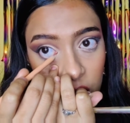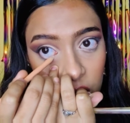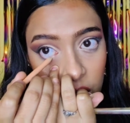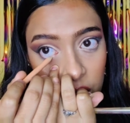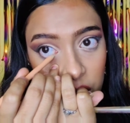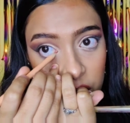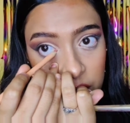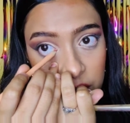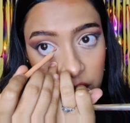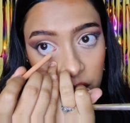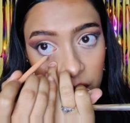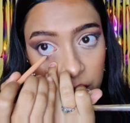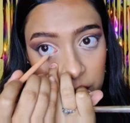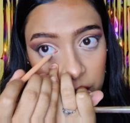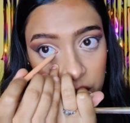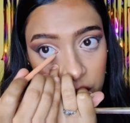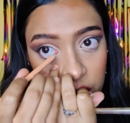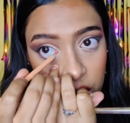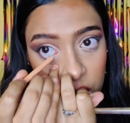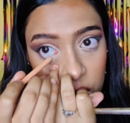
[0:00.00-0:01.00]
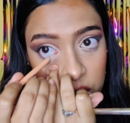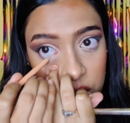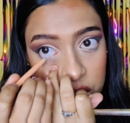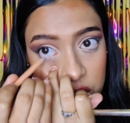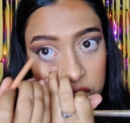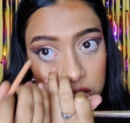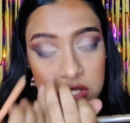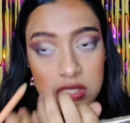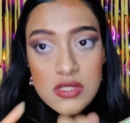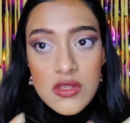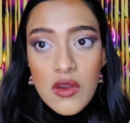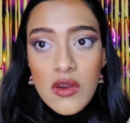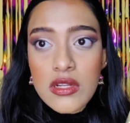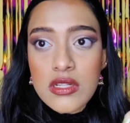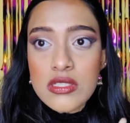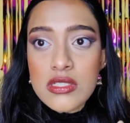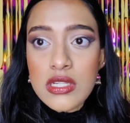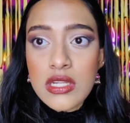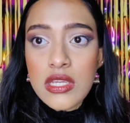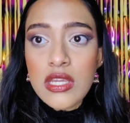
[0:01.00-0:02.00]
on the camera, which is
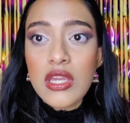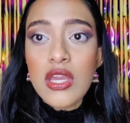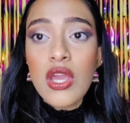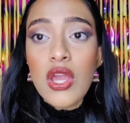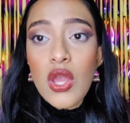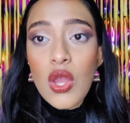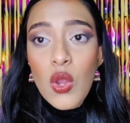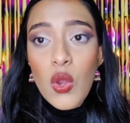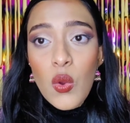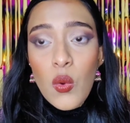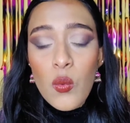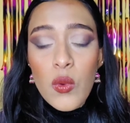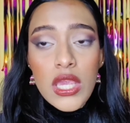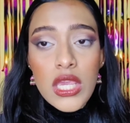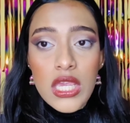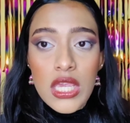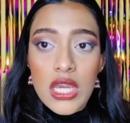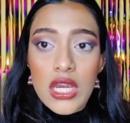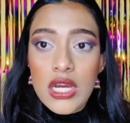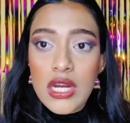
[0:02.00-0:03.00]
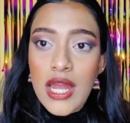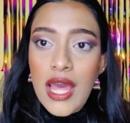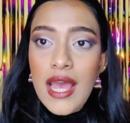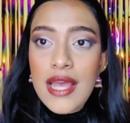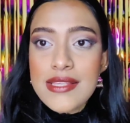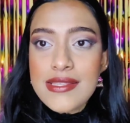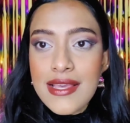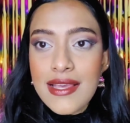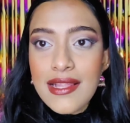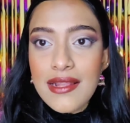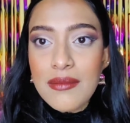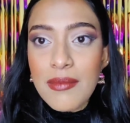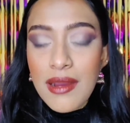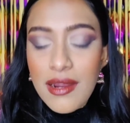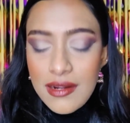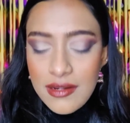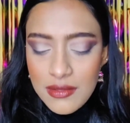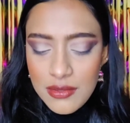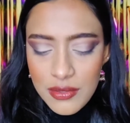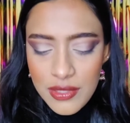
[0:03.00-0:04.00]
honestly weird as hell,
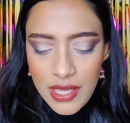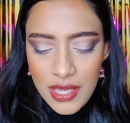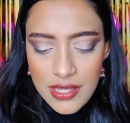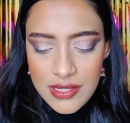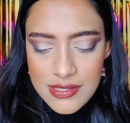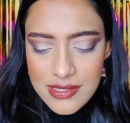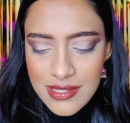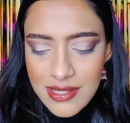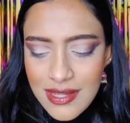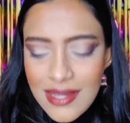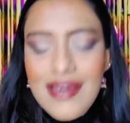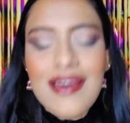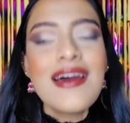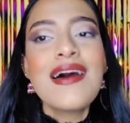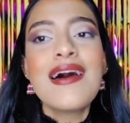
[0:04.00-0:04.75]
but who cares?